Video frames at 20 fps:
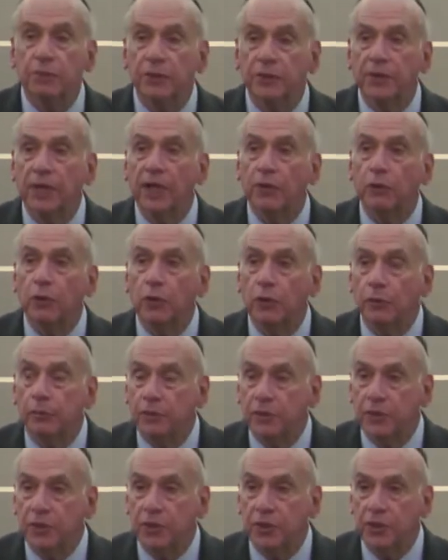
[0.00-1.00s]
but not all
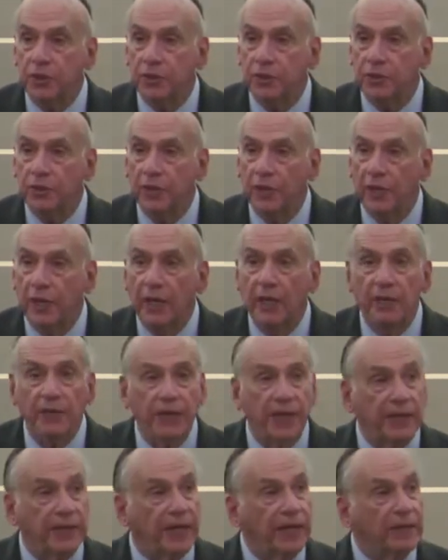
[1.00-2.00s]
positions.
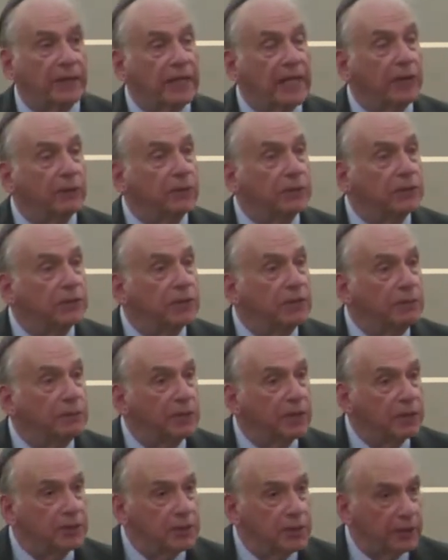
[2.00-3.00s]
They're not allowed into the
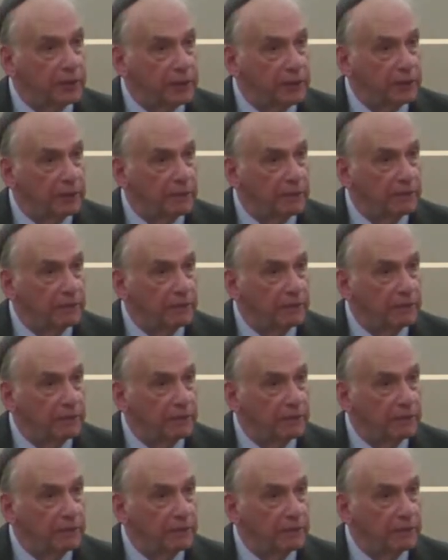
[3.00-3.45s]
military.